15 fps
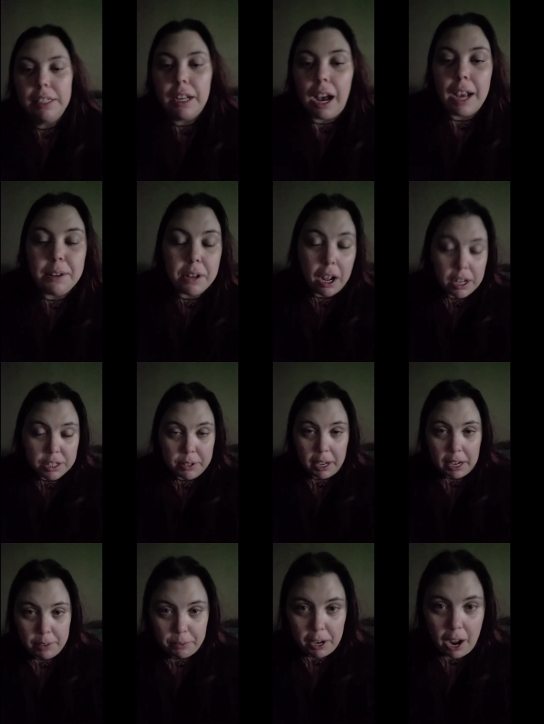I'm not doing
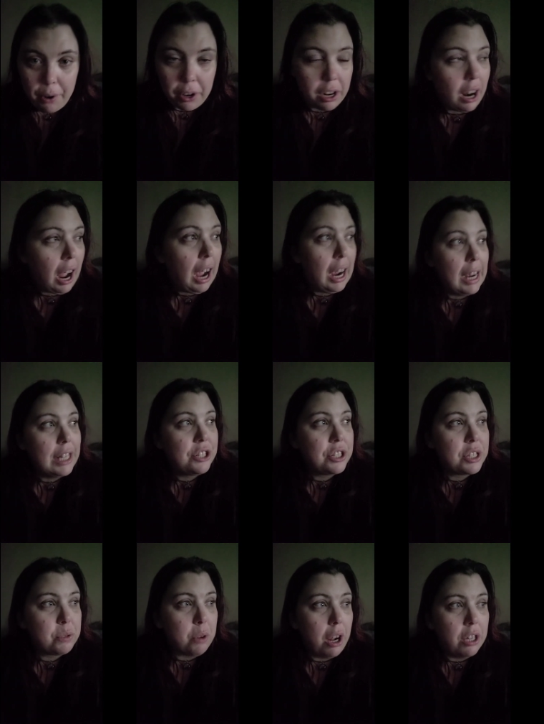it every hour. I
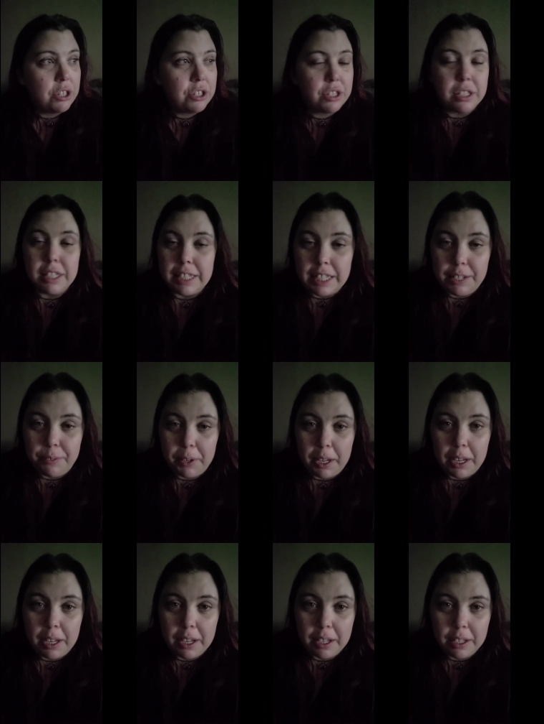just watched
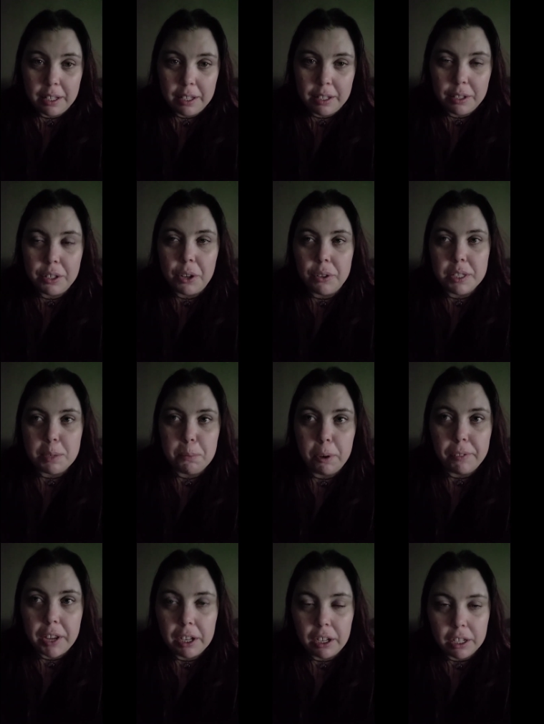it's a
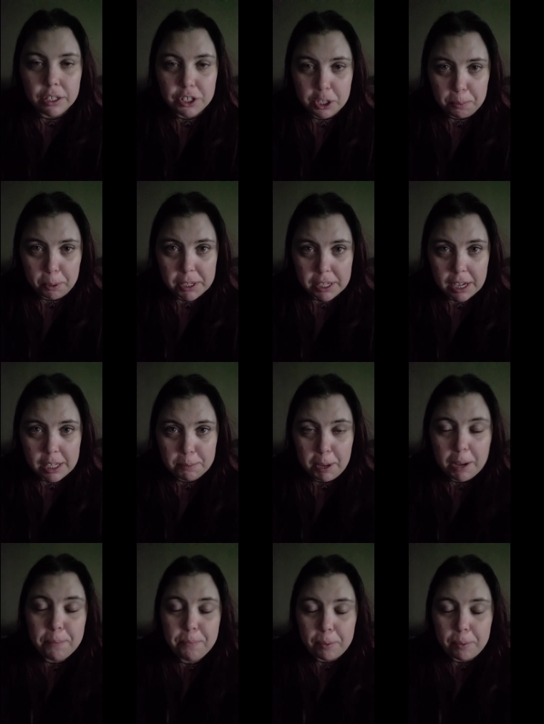movie called Super Size Me.